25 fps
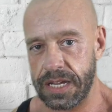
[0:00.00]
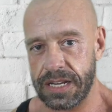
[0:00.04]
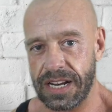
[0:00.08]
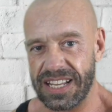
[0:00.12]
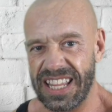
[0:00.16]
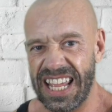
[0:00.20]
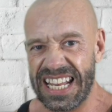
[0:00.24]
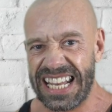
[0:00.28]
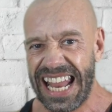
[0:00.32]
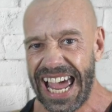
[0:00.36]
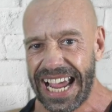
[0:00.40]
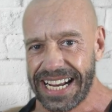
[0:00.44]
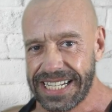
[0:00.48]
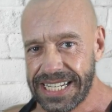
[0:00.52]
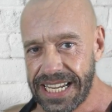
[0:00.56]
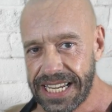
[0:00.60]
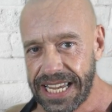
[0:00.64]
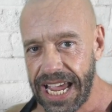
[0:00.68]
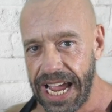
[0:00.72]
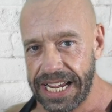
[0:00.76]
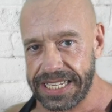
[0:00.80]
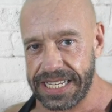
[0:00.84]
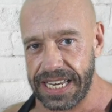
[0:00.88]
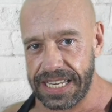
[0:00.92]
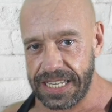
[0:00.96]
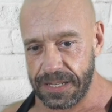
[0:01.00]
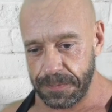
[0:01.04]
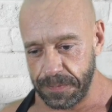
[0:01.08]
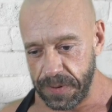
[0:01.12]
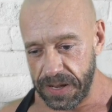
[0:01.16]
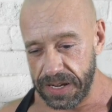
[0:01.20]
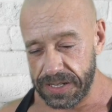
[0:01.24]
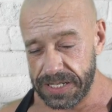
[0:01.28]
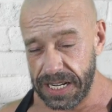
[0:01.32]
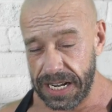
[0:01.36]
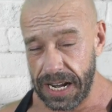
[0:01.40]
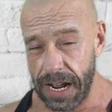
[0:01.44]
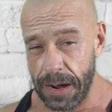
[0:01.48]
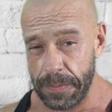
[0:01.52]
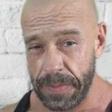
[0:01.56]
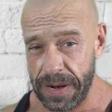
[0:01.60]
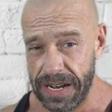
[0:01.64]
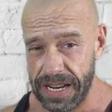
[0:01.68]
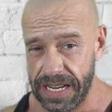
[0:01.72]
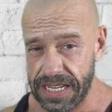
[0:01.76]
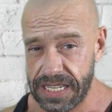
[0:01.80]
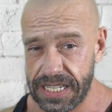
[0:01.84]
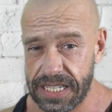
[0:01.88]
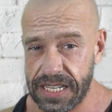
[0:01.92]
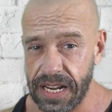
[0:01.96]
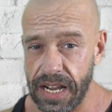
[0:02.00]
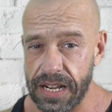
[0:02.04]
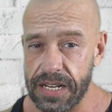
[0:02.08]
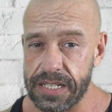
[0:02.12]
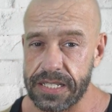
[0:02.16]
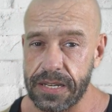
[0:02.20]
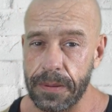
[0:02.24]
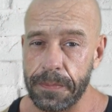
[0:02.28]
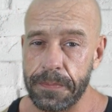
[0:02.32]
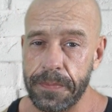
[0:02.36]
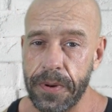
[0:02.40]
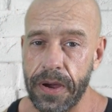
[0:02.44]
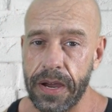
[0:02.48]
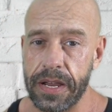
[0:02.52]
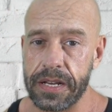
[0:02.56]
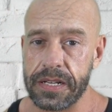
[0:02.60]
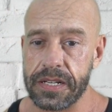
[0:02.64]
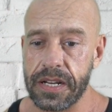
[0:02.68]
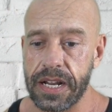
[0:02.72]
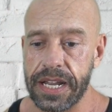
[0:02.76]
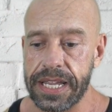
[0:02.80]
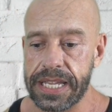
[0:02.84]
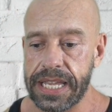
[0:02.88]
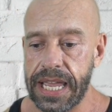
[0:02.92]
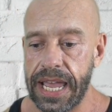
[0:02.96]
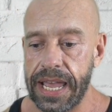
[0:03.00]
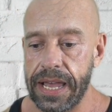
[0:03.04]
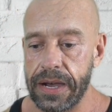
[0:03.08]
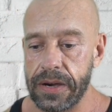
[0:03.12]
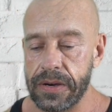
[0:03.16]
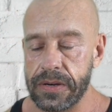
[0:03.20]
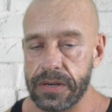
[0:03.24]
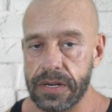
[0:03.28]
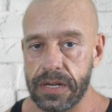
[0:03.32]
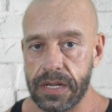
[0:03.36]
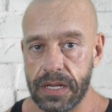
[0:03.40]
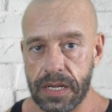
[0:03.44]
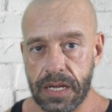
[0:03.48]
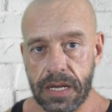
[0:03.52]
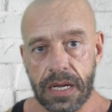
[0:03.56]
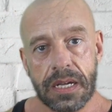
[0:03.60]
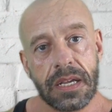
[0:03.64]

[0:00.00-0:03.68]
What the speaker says: the lactic acid's building up and it's starting to burn like hell.